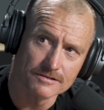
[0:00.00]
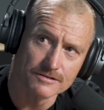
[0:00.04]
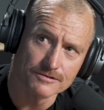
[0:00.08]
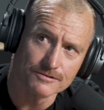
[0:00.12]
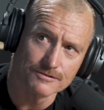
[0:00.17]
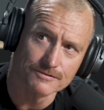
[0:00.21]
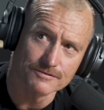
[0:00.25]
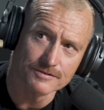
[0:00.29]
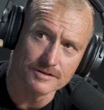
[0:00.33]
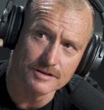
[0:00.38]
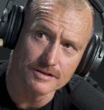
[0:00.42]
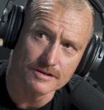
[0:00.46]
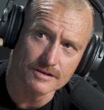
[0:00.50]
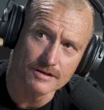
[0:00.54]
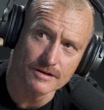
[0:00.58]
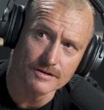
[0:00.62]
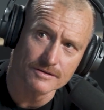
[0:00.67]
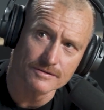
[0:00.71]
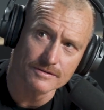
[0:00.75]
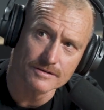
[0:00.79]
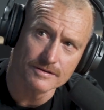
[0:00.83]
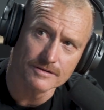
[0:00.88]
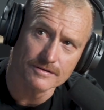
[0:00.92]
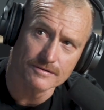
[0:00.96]
little
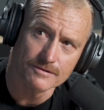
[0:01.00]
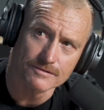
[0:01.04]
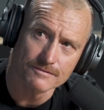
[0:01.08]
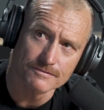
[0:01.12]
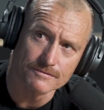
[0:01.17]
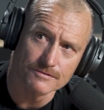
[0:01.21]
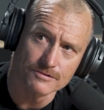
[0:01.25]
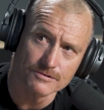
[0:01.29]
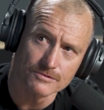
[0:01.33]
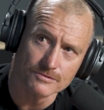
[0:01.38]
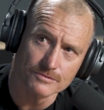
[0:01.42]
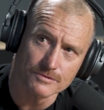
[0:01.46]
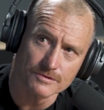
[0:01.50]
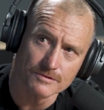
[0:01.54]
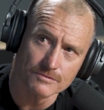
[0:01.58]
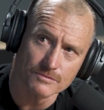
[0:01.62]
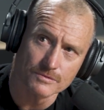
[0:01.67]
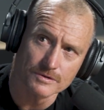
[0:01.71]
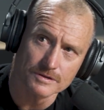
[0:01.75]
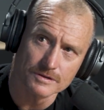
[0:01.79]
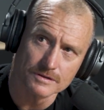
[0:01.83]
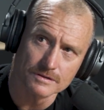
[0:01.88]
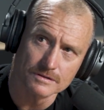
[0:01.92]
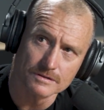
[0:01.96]
video there of you with
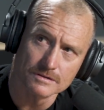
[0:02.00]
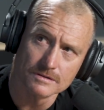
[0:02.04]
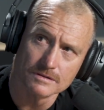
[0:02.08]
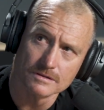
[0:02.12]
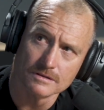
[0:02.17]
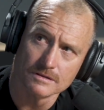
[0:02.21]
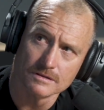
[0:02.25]
Will.